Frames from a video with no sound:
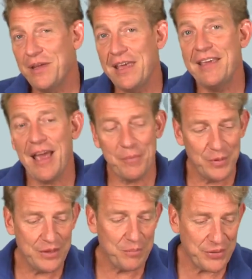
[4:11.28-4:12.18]
he kept
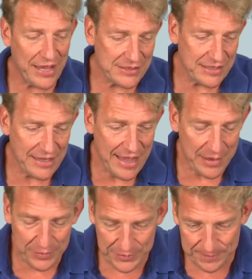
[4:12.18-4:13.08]
with the plants and the
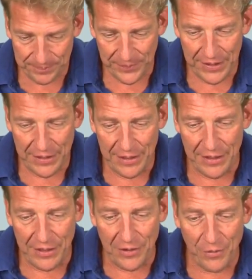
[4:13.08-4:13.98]
animals.
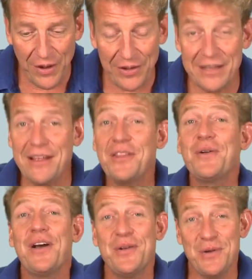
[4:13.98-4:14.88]
Well, another
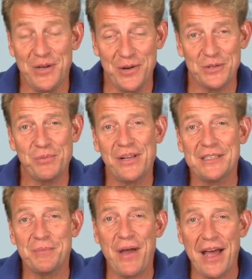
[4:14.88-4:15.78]
100 years
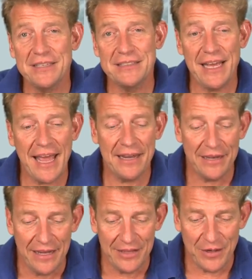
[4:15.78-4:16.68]
plus passed,
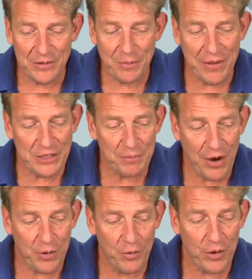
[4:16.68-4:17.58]
and there was a
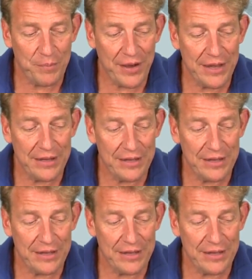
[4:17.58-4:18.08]
benchmark work by